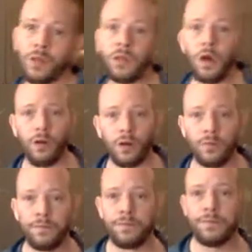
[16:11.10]
lower.
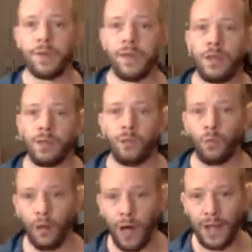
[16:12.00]

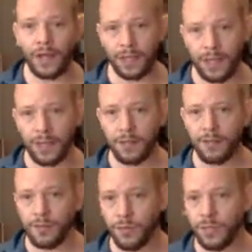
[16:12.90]
Why, again,
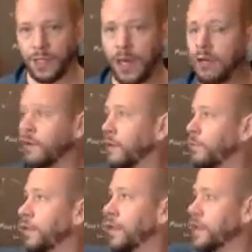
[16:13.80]
doing that?
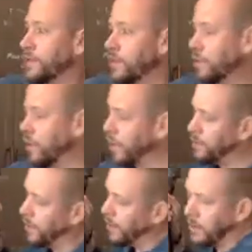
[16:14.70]
Because you don't want
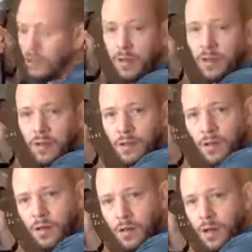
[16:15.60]
to be
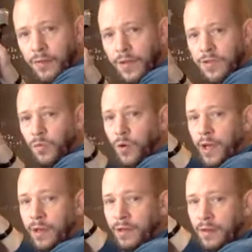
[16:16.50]
on this
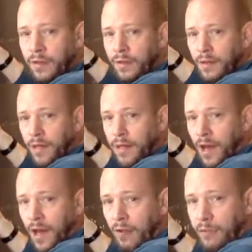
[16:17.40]
one and
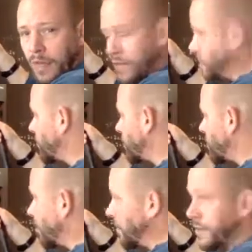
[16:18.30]
not have positive
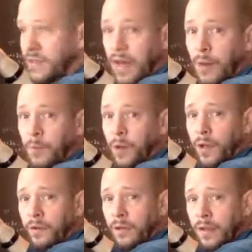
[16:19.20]
control of this top
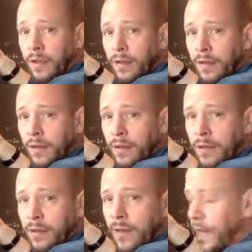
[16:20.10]
one
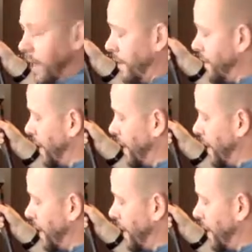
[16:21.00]
and